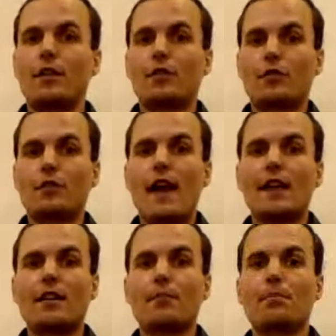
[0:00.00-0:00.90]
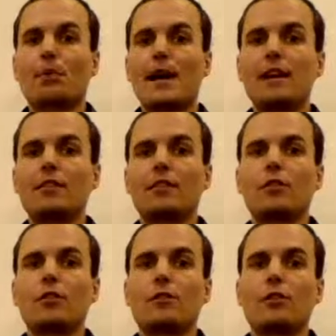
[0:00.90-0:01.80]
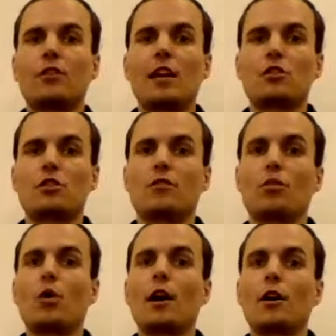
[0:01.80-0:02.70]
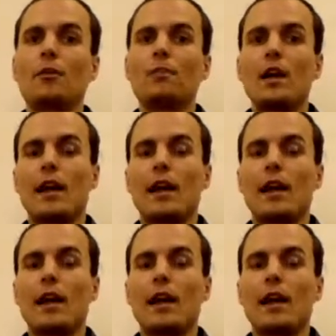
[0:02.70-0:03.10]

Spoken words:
Surfactant breaks the surface tension of the water.